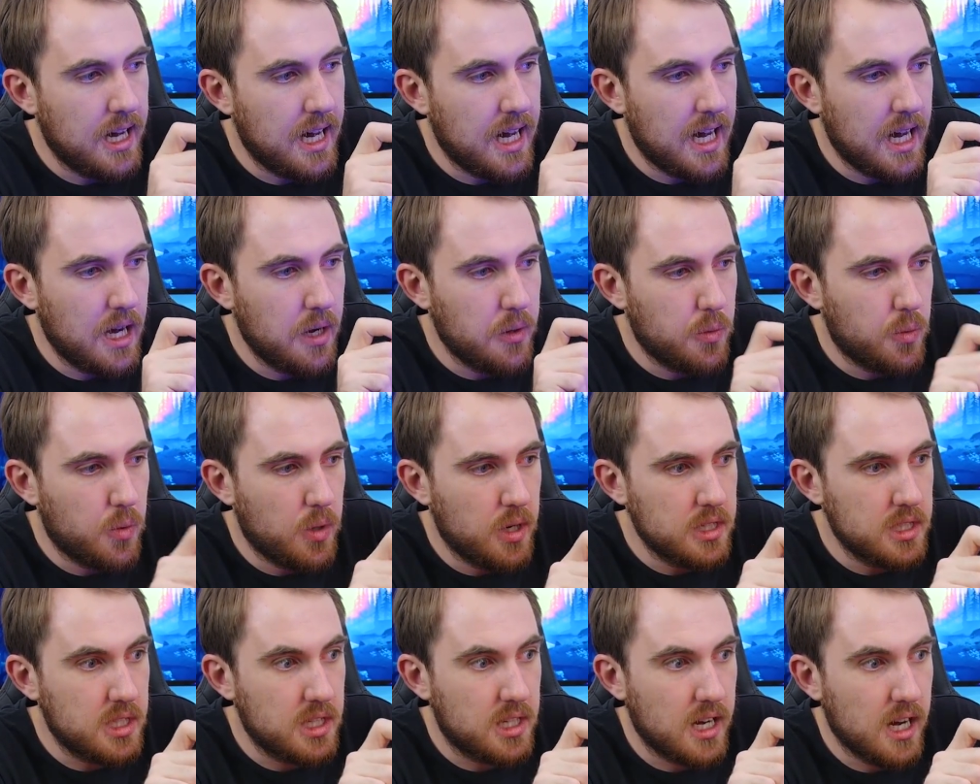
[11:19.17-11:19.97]
i
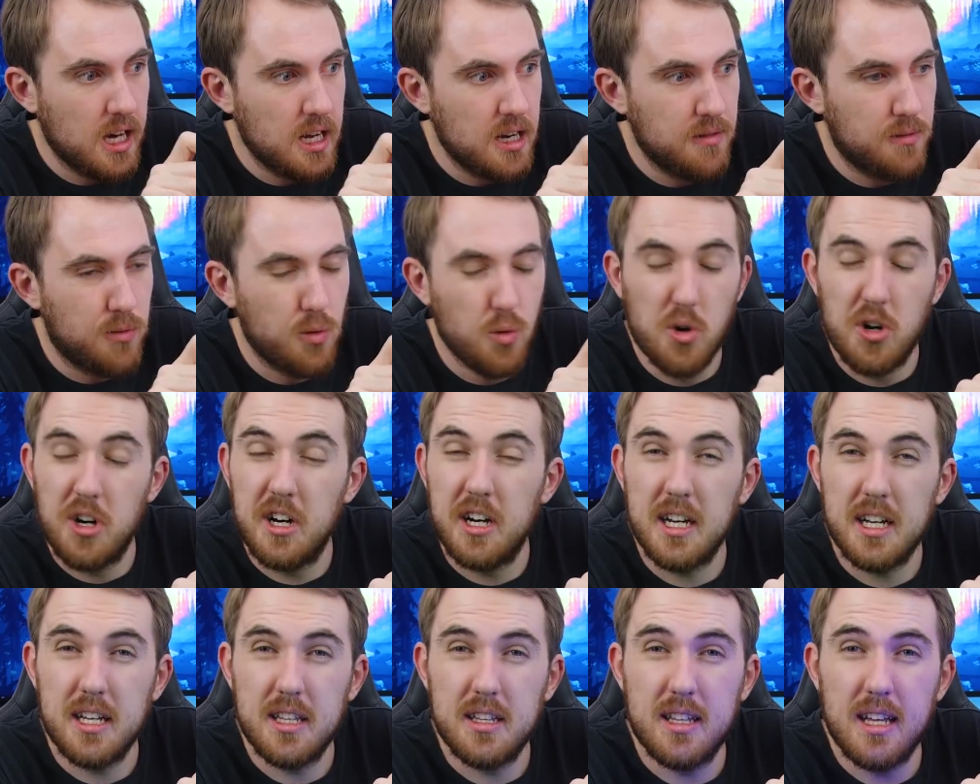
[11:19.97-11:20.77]
was kind of
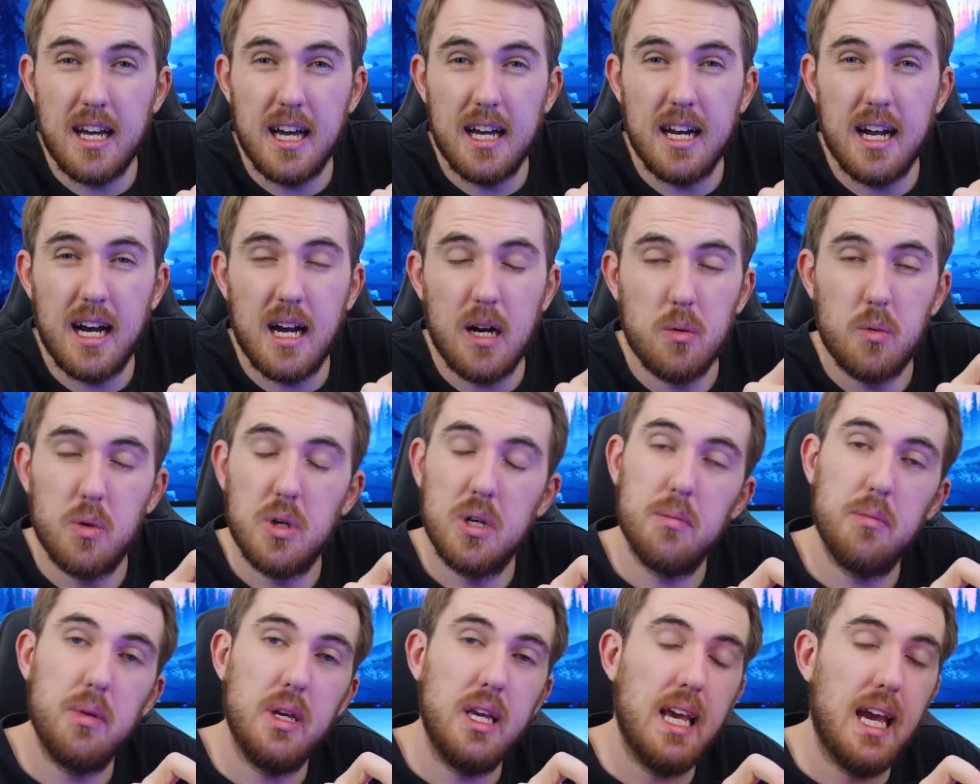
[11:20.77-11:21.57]
worrying that i
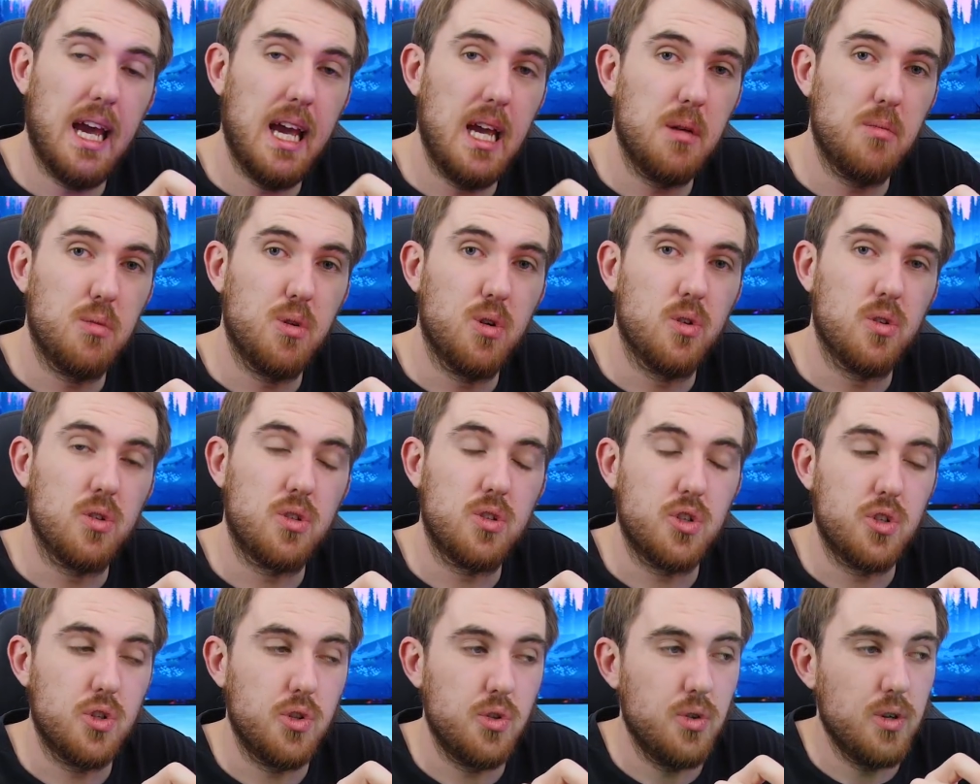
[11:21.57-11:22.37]
wouldn't be able
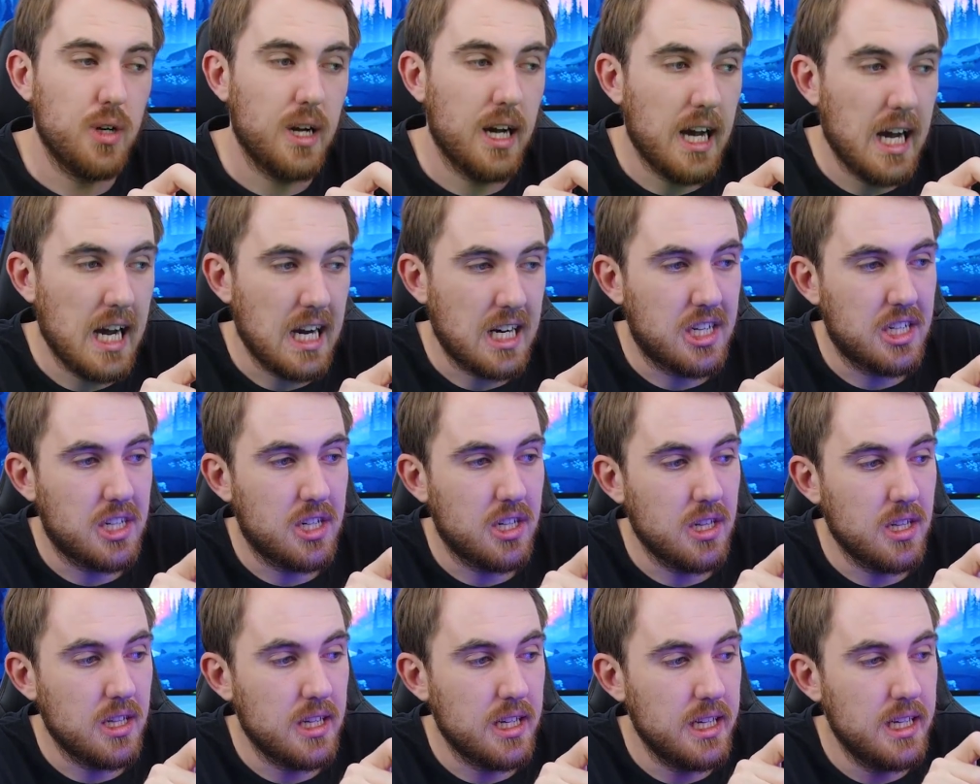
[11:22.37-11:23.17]
to
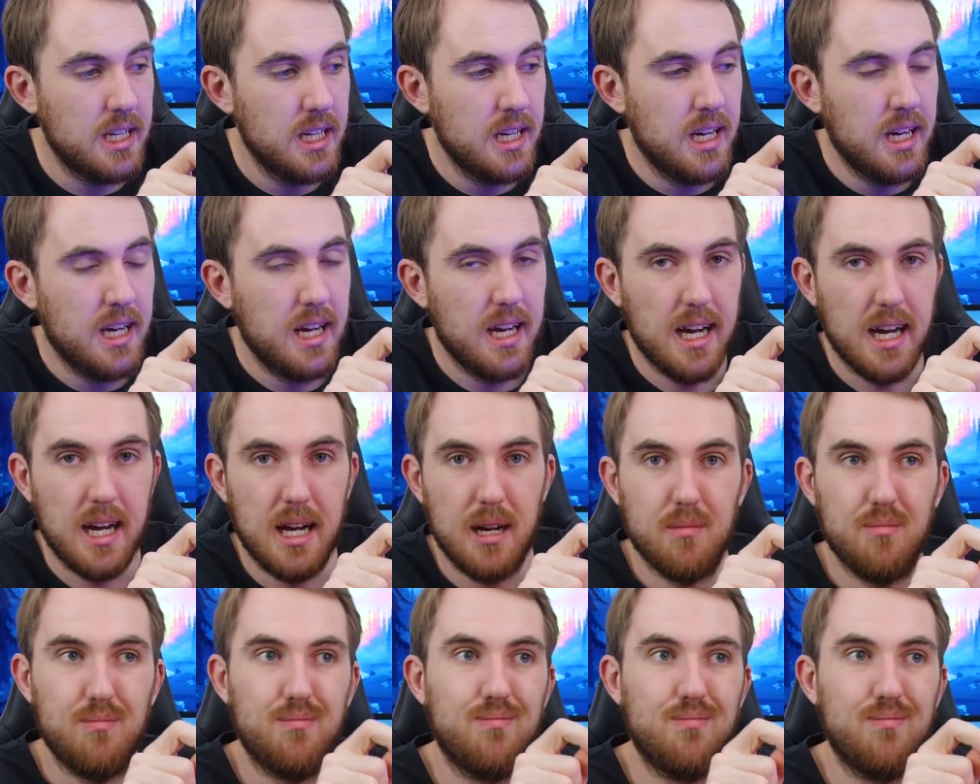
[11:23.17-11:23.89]
actually uh,